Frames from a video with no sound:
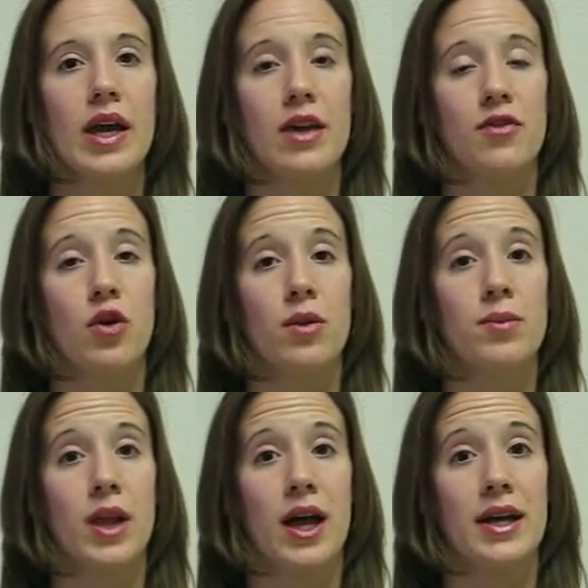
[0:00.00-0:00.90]
If your
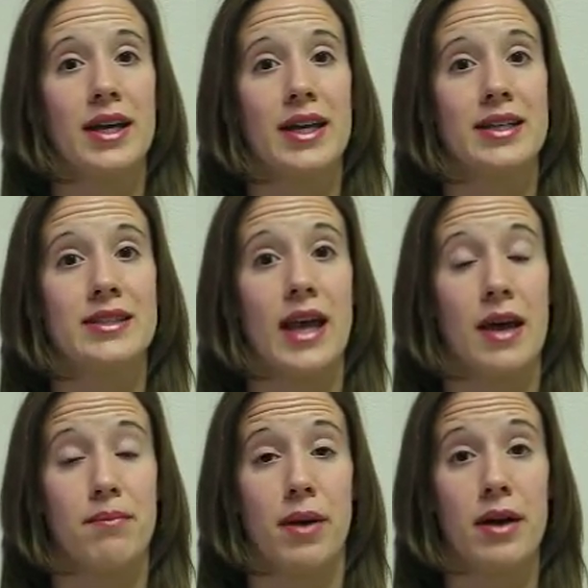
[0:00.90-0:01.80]
blood is
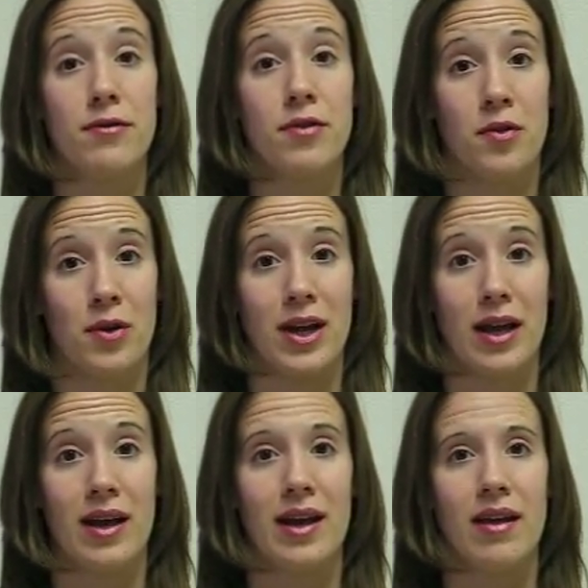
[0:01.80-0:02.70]
above
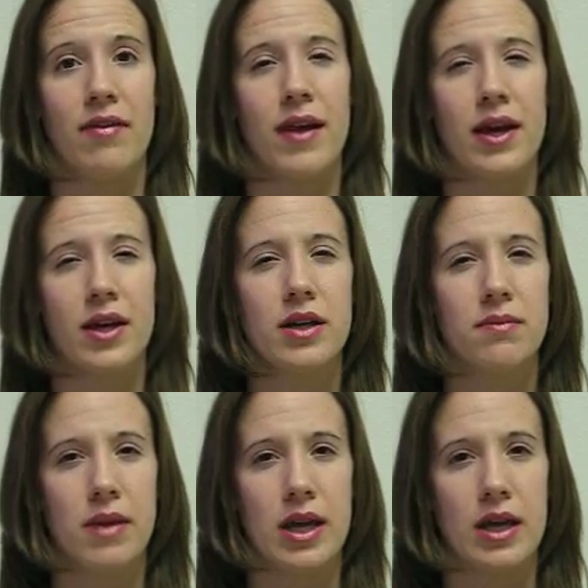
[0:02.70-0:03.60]
3, that could
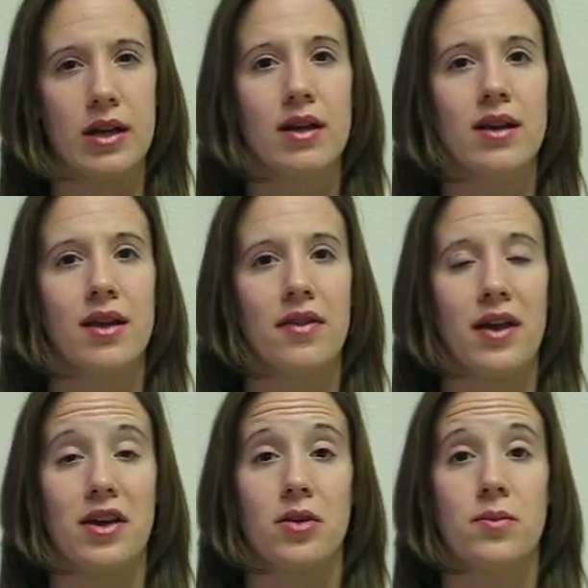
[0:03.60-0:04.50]
mean
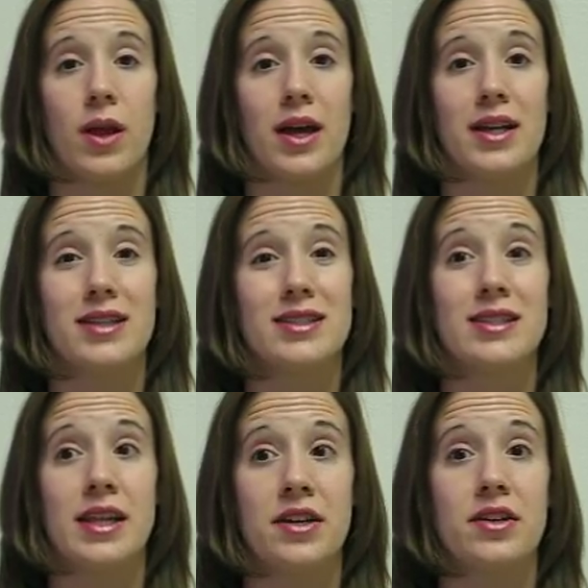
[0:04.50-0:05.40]
that your blood is
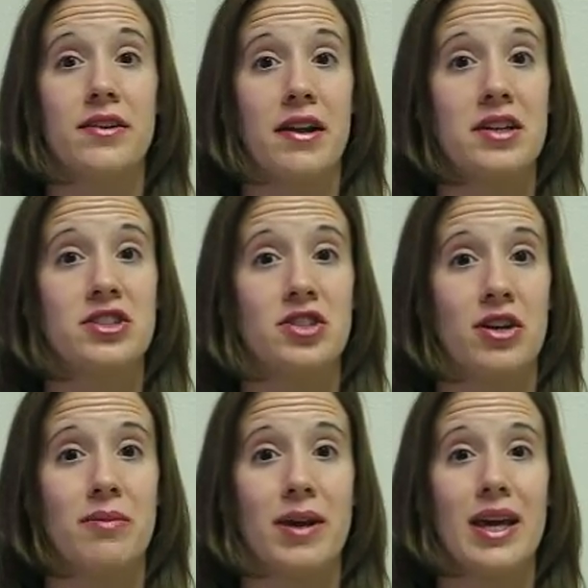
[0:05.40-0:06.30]
thinner than it
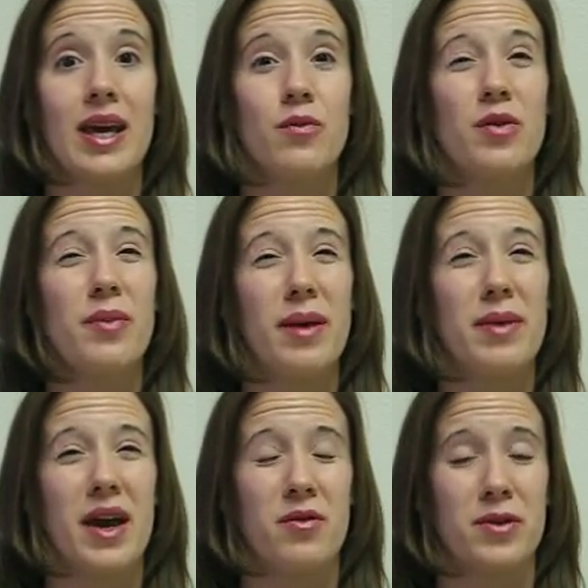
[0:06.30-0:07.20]
should be, and we may
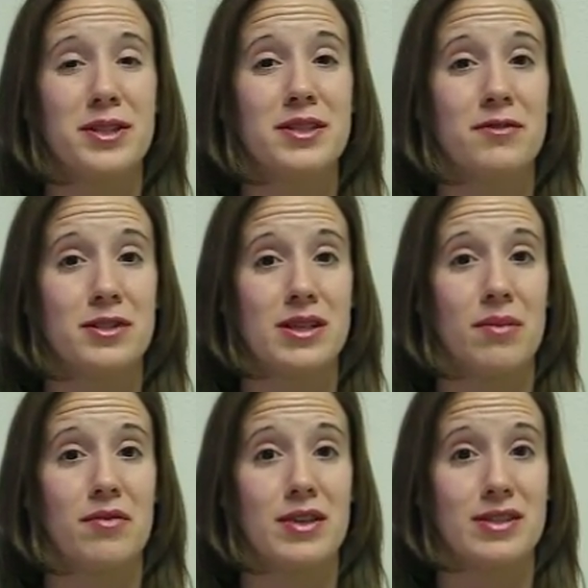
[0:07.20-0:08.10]
be at risk for some
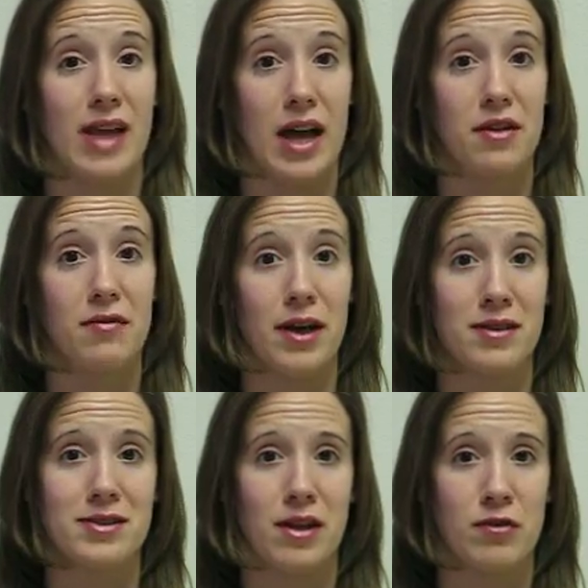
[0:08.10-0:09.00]
of the side
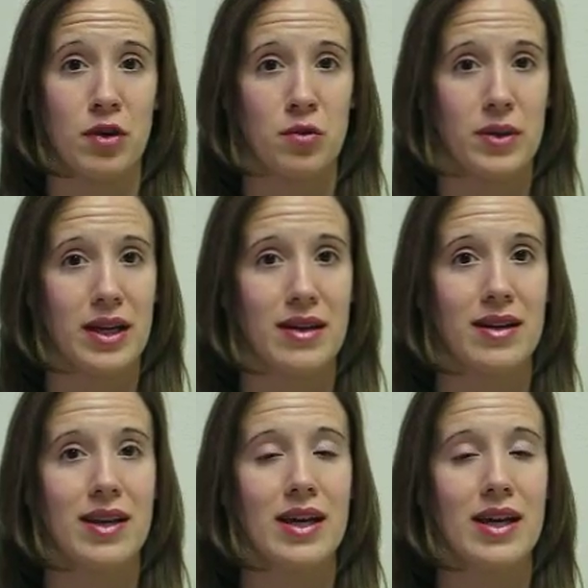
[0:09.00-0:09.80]
effects of coumadin.